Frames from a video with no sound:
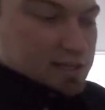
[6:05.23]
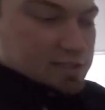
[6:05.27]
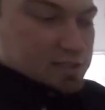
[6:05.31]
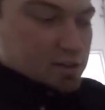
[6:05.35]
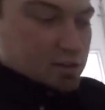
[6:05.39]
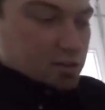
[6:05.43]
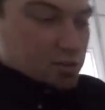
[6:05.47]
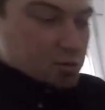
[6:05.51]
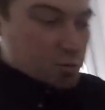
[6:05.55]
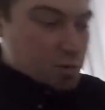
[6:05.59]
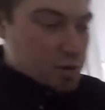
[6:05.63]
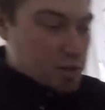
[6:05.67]
has
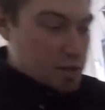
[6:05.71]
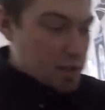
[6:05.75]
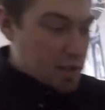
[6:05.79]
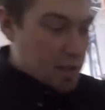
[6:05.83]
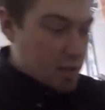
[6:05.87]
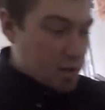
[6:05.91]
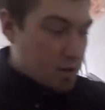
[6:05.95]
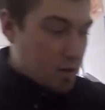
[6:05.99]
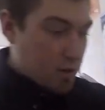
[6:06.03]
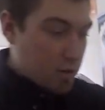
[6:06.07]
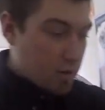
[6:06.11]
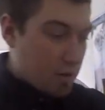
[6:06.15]
a
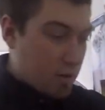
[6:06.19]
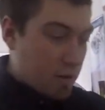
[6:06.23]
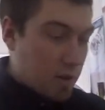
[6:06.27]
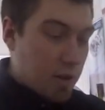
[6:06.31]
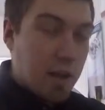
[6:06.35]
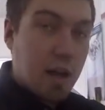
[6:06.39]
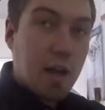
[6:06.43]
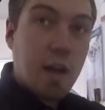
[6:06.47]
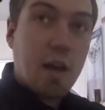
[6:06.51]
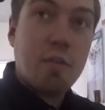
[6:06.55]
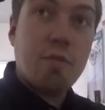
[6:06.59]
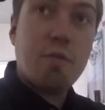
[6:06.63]
3-liter,
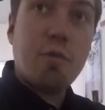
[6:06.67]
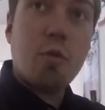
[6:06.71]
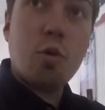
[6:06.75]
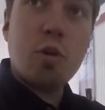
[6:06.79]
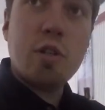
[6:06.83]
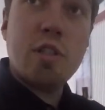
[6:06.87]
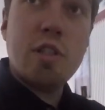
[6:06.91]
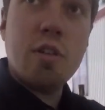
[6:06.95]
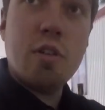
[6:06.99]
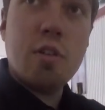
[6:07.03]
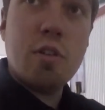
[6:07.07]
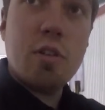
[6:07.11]

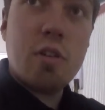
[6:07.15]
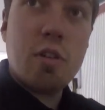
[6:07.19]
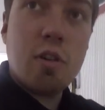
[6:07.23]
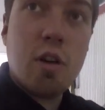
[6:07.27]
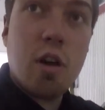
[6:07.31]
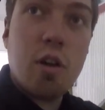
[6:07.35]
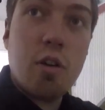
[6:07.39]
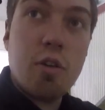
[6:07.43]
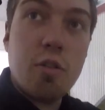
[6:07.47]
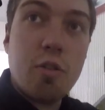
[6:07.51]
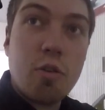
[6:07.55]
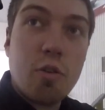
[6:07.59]
4-cylinder,
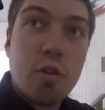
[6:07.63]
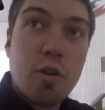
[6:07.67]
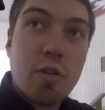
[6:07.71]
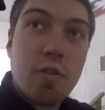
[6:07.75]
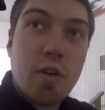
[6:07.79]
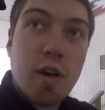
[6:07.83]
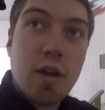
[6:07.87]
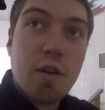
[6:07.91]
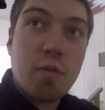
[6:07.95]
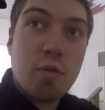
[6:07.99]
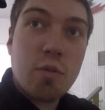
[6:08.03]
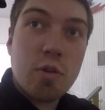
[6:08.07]

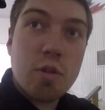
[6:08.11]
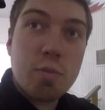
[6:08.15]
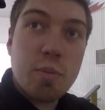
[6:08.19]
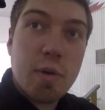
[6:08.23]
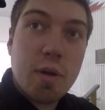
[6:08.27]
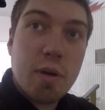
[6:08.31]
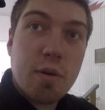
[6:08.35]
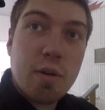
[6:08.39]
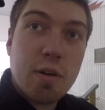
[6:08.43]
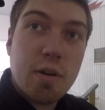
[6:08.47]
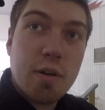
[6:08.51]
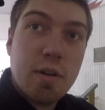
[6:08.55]
135
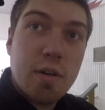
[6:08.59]
horsepower.